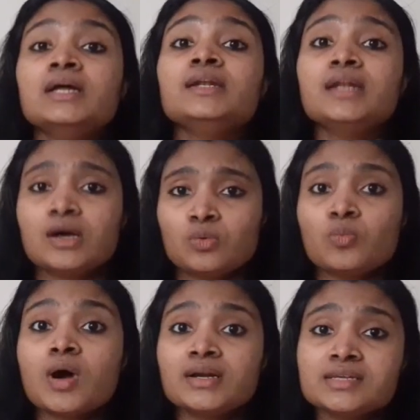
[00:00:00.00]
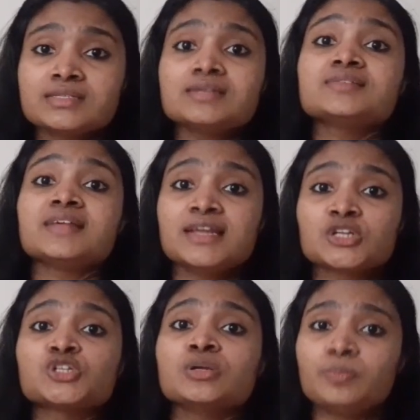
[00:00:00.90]
Now, what is the
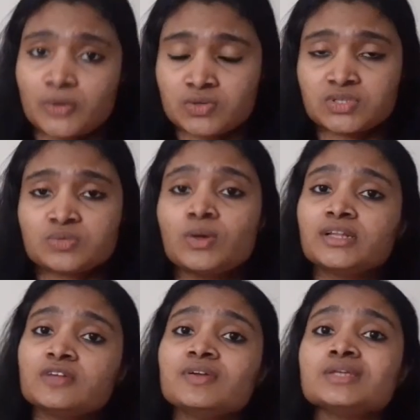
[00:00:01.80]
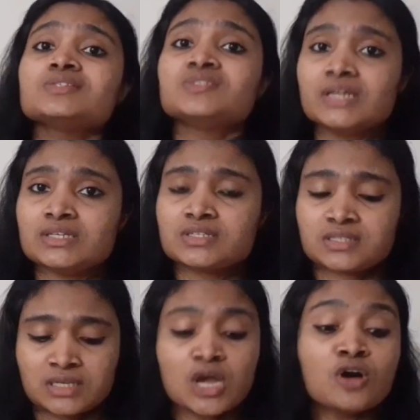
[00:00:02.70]
selection process? What are the various stages?